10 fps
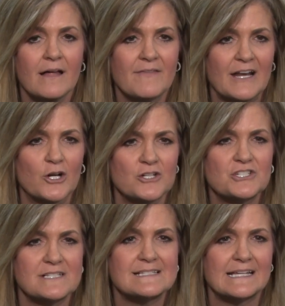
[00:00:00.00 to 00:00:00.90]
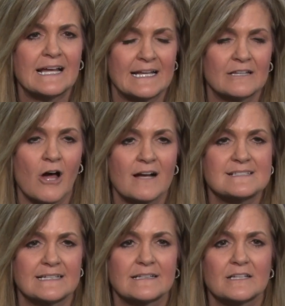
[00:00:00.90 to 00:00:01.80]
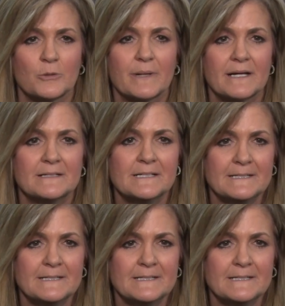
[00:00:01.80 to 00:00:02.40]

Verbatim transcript: that urgency kind of locks in a little bit.